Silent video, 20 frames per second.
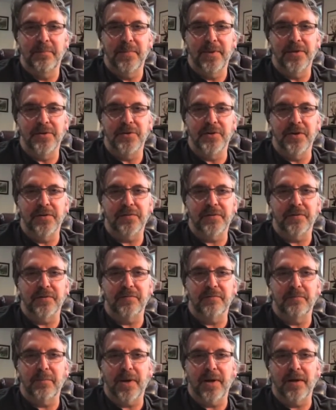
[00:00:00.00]
the gist
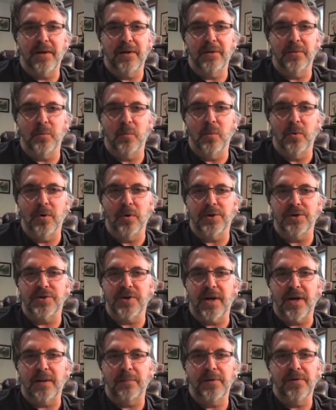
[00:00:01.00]
of my
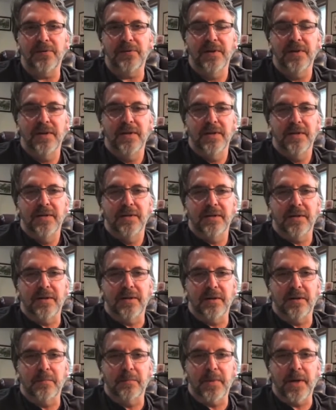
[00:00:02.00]
workshops
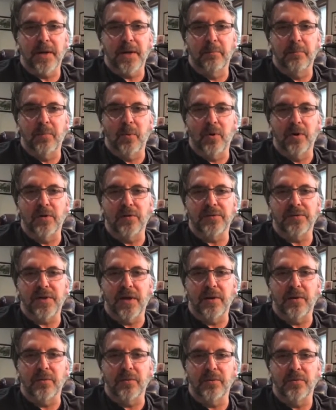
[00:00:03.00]
kind of boils
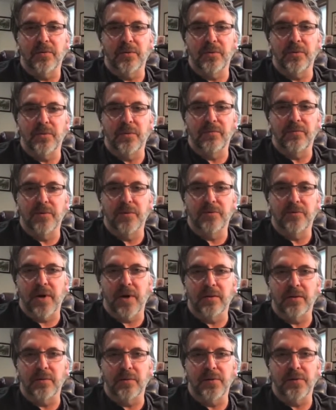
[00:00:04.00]
down to, if you're
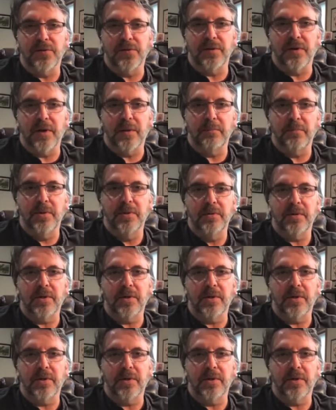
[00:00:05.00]
trying to loosen up